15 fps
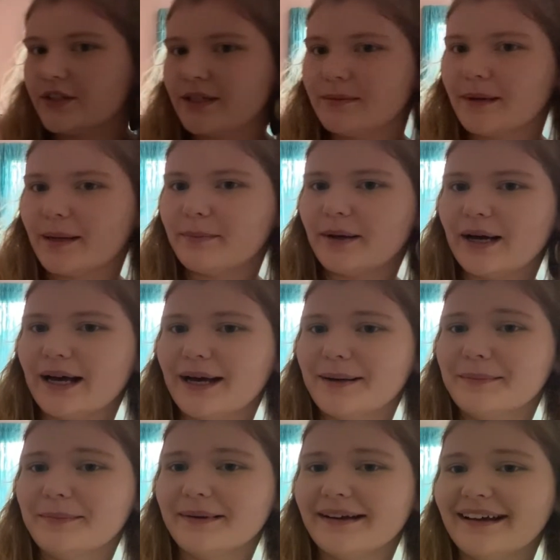see my pup?
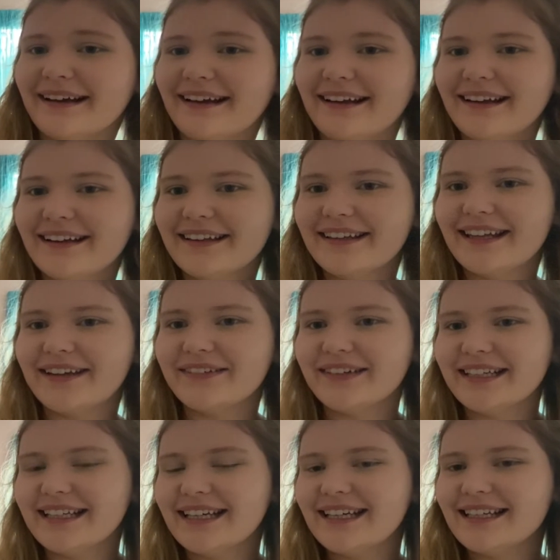There
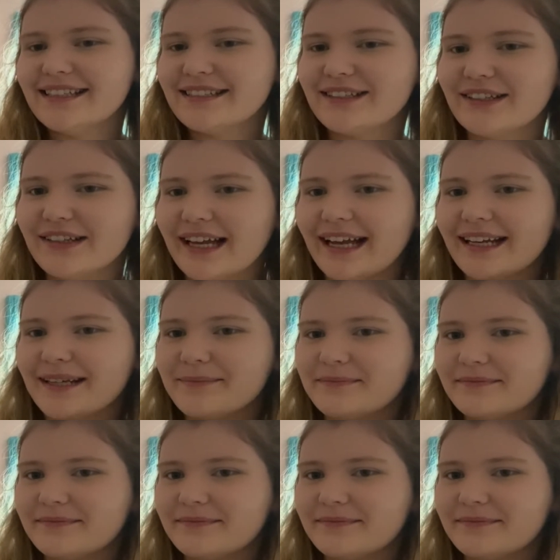he is. Look at him.